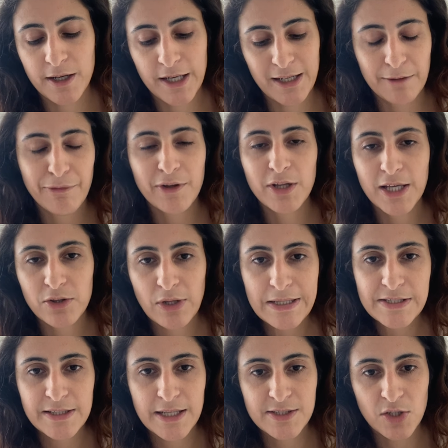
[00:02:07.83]
and I feel like
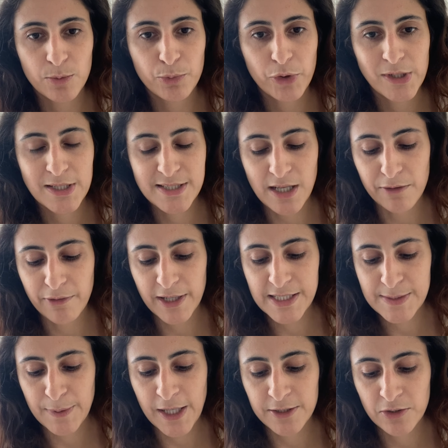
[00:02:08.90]
these things are pretty
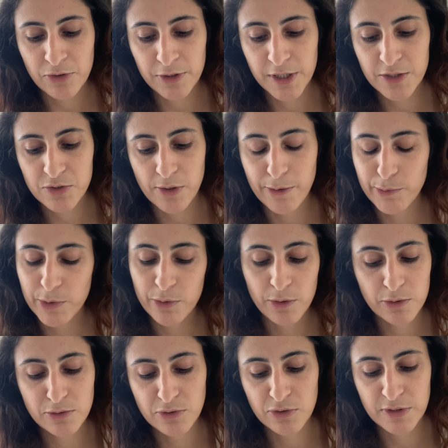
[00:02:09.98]
self-explanatory, so I won't go
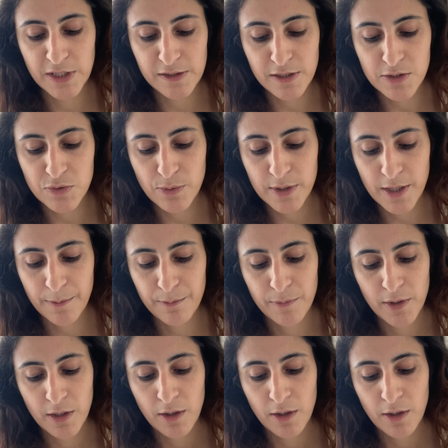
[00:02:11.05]
into details with them.